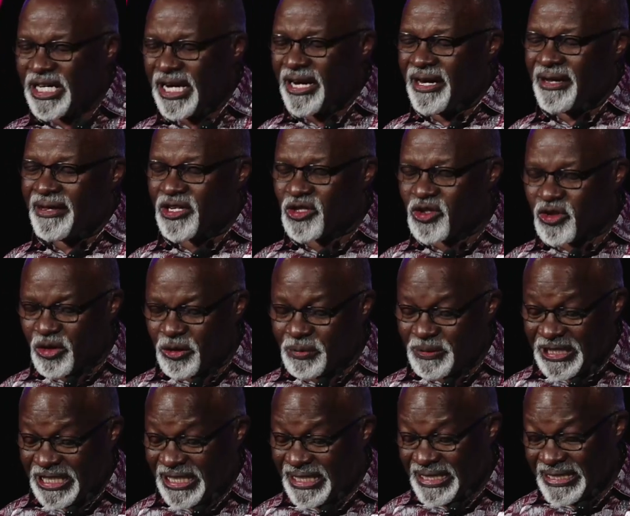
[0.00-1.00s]
in the
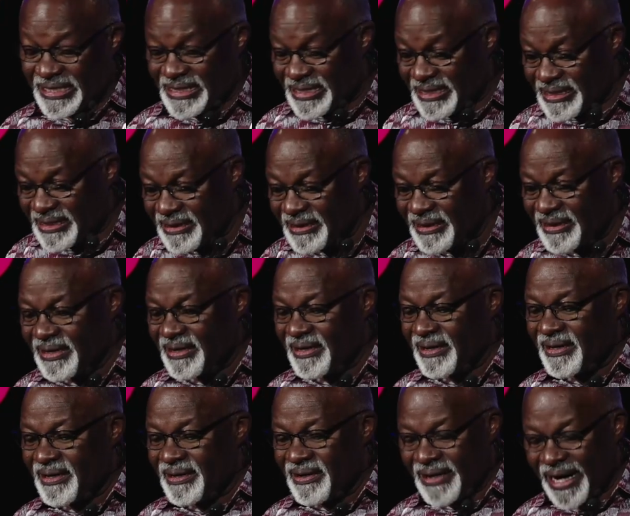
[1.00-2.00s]
scriptures,
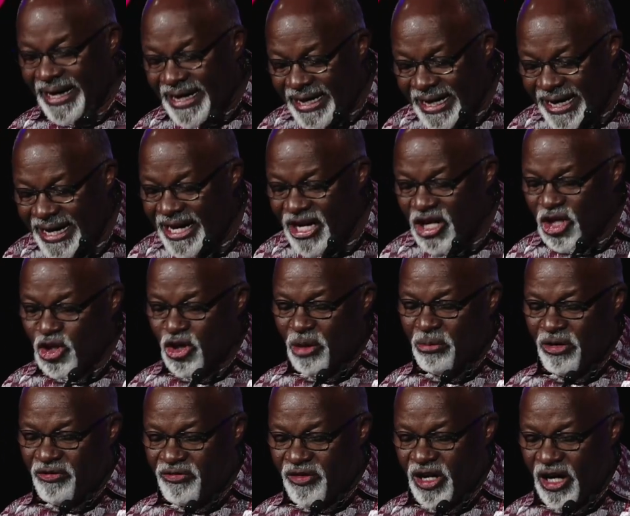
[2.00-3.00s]
the kingdom
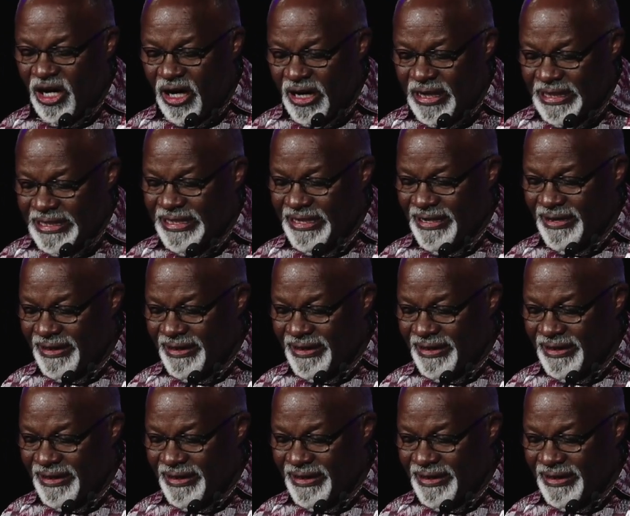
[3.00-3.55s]
of God,